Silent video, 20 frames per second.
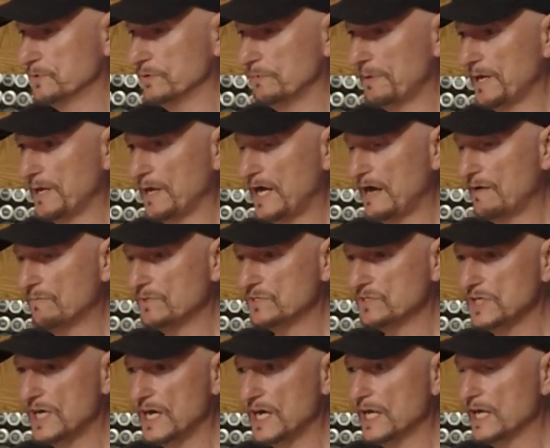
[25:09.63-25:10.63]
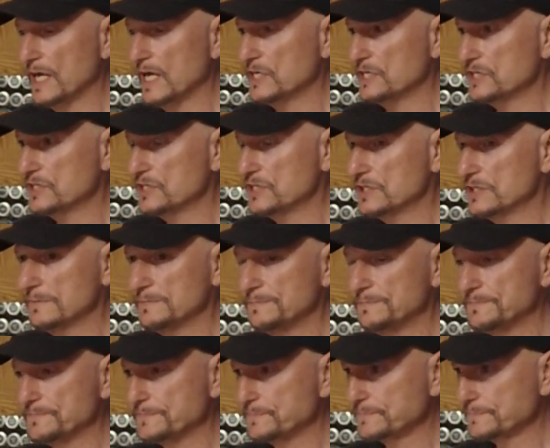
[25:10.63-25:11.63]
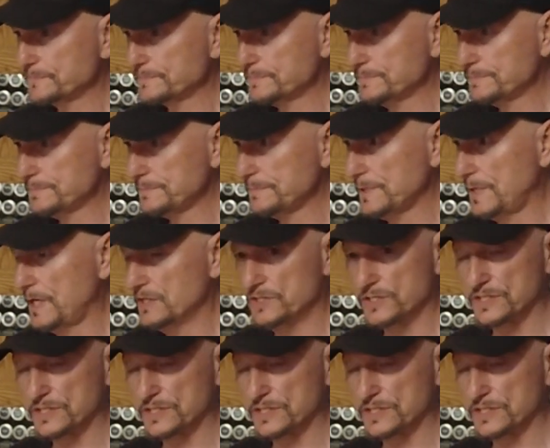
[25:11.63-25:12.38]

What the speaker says: my eye was dying last year. I